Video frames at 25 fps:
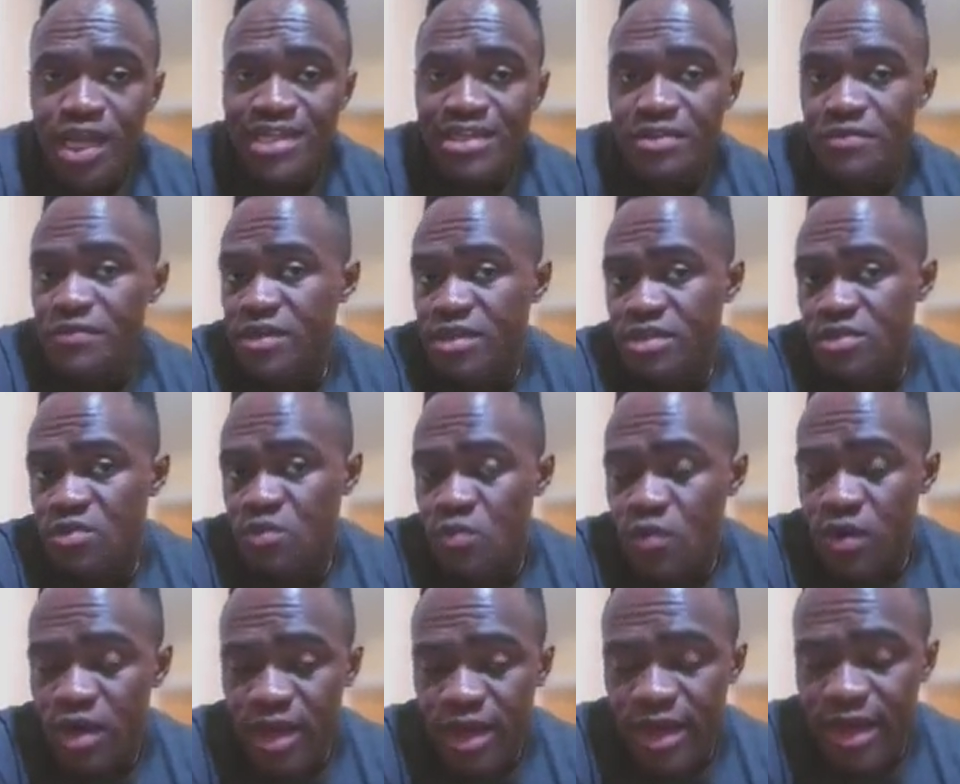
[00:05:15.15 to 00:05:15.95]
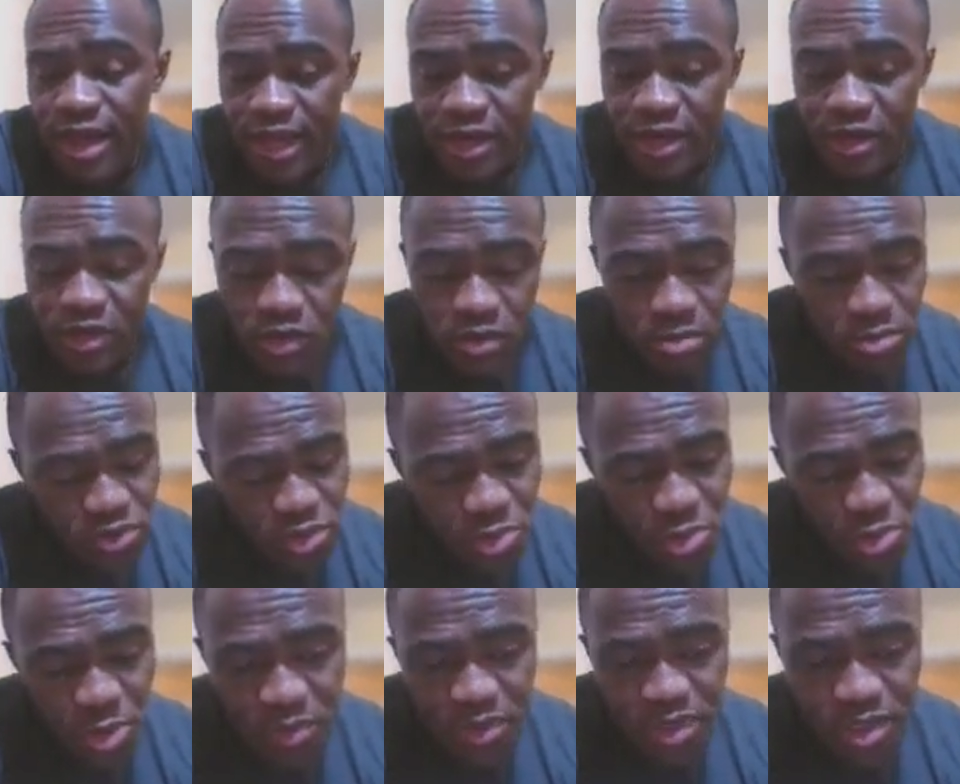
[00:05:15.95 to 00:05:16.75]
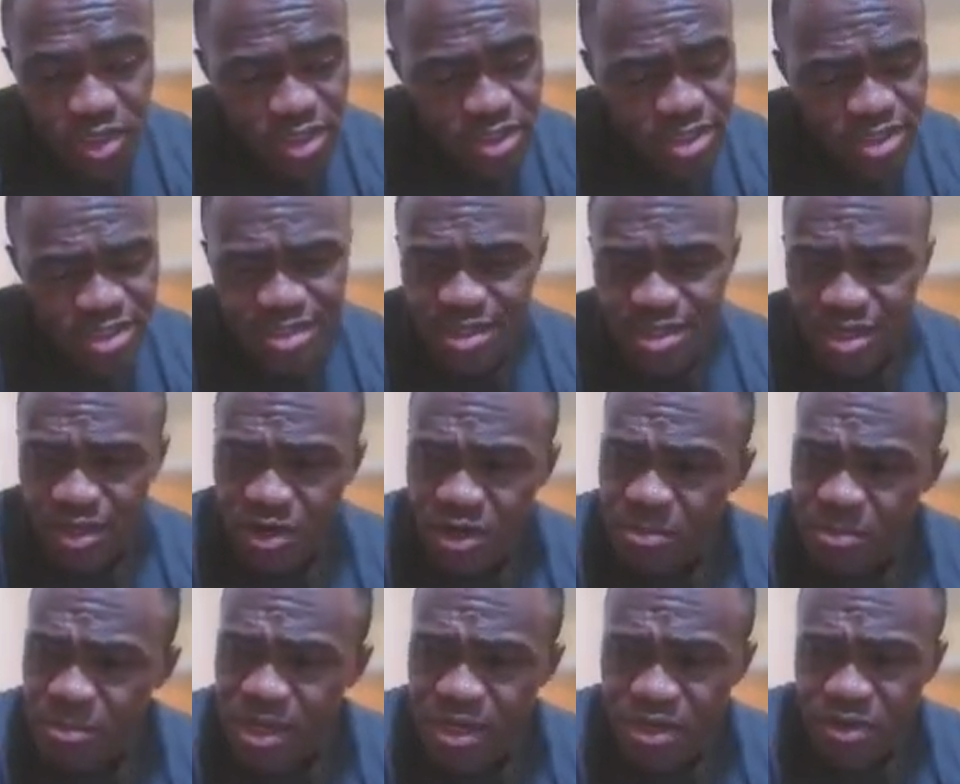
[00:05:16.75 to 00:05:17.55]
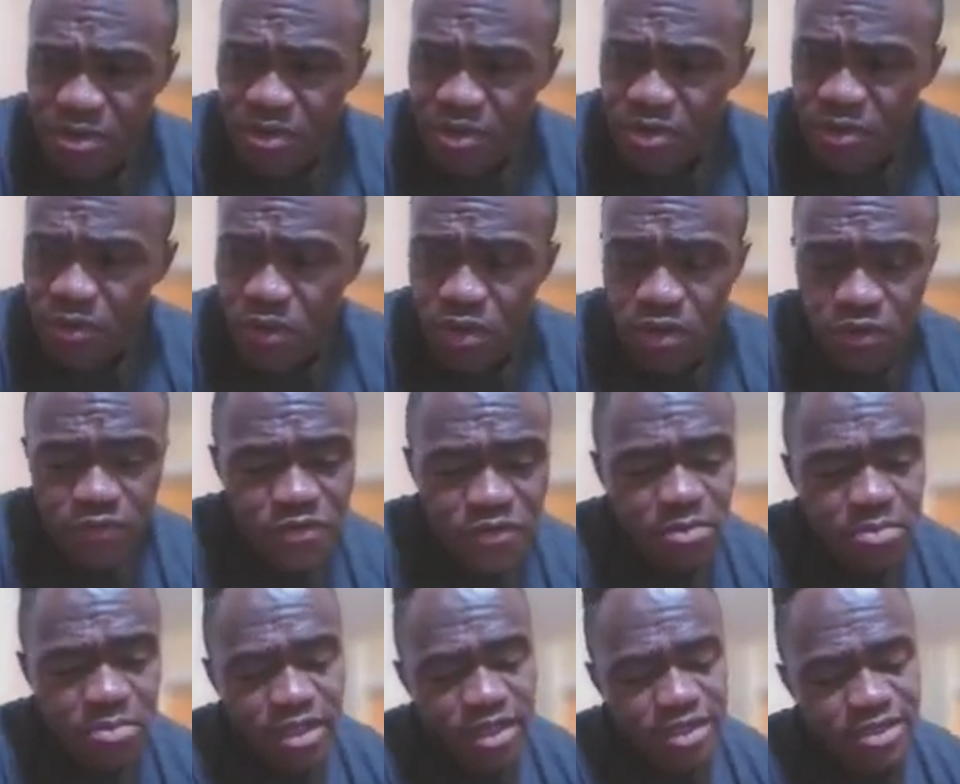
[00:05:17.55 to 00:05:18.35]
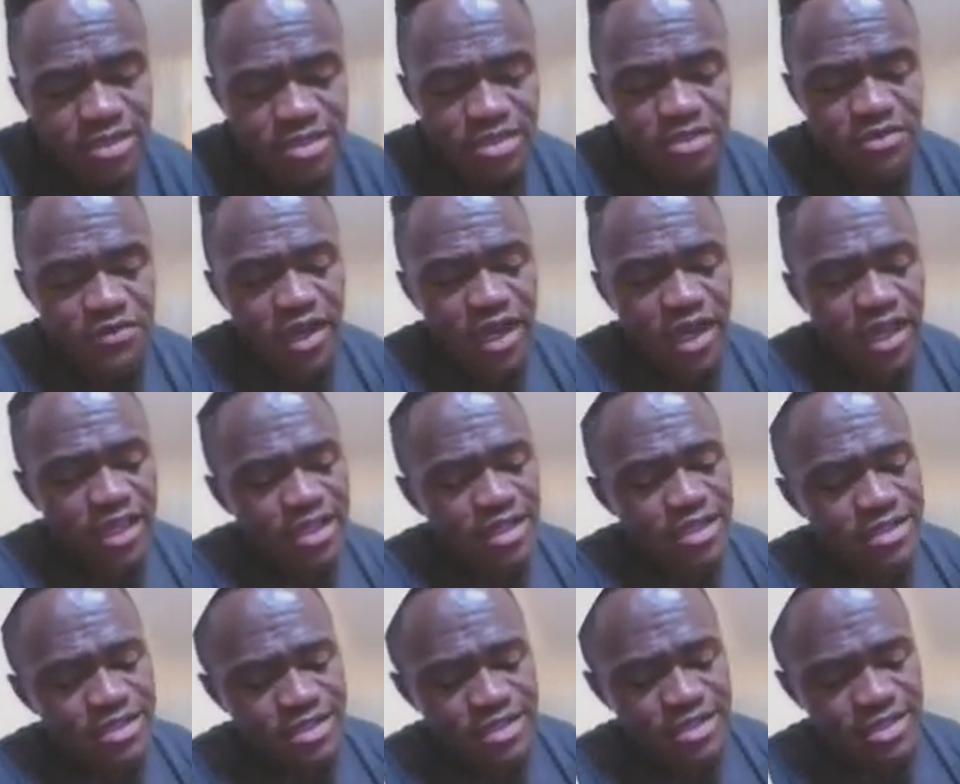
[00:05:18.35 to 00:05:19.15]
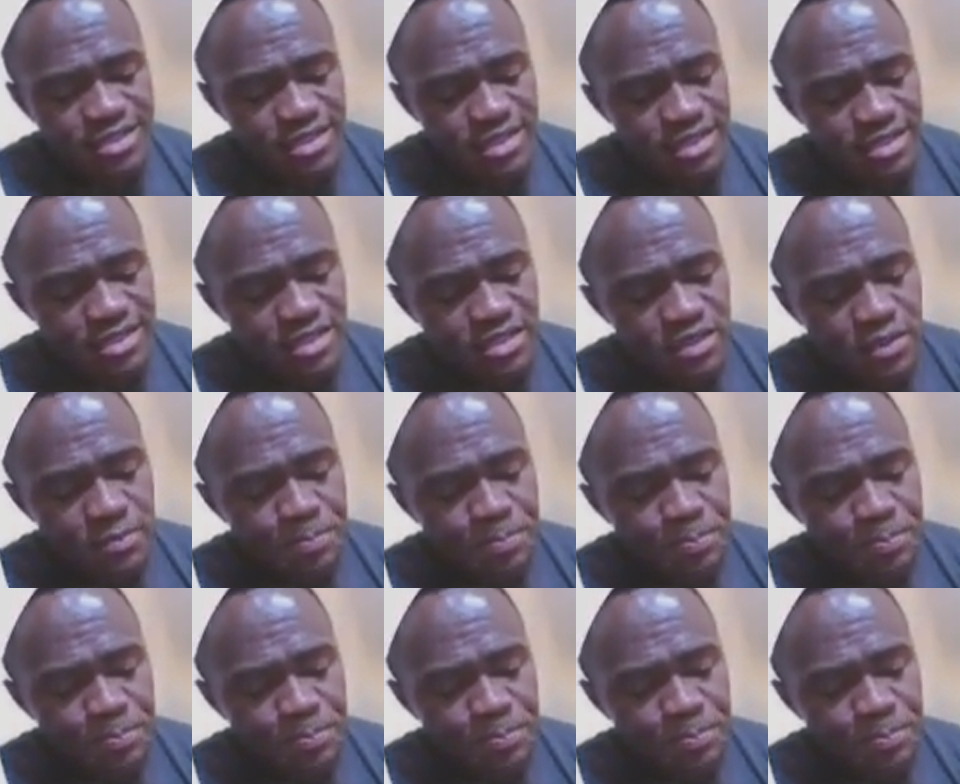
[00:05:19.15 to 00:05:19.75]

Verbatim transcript: The reason why I know most people are listening is like, oh man, you, are all over the place. The reality is this: is